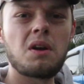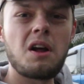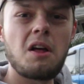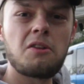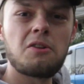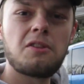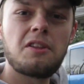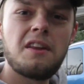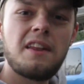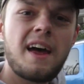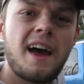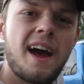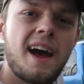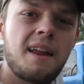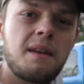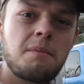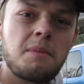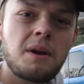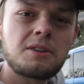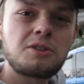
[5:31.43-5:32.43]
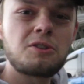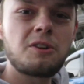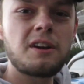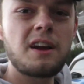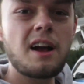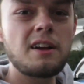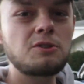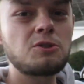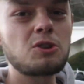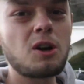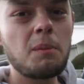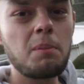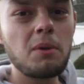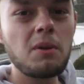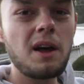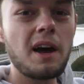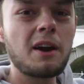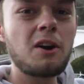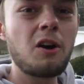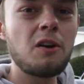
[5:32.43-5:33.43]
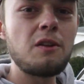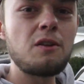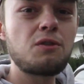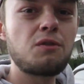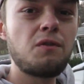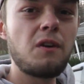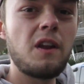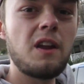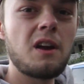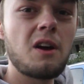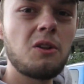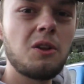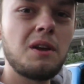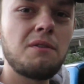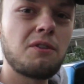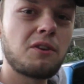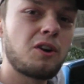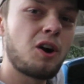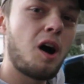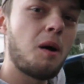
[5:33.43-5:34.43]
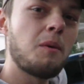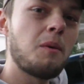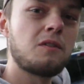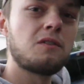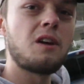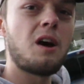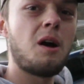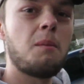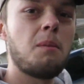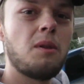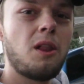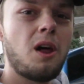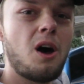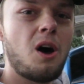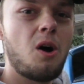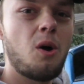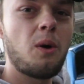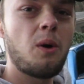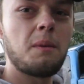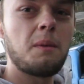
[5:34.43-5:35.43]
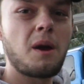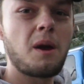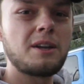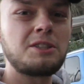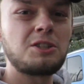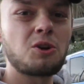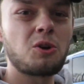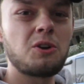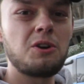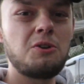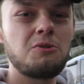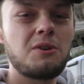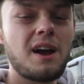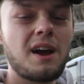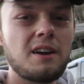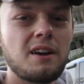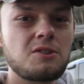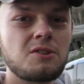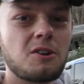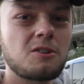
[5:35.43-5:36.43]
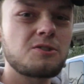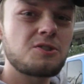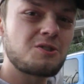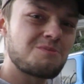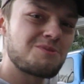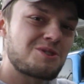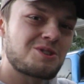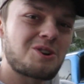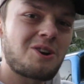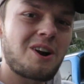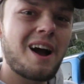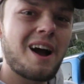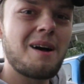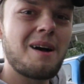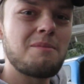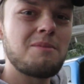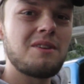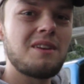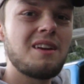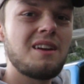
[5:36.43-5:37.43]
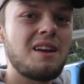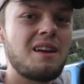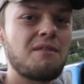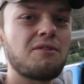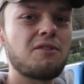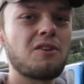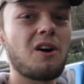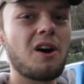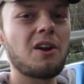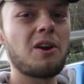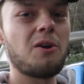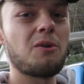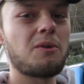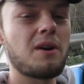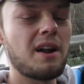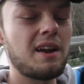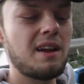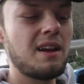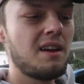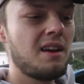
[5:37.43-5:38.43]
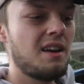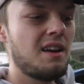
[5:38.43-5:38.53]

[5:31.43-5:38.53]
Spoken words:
But other than that, make sure you guys drop a like on this video, leave your comments down below, and make sure you guys are subscribed if you're not already.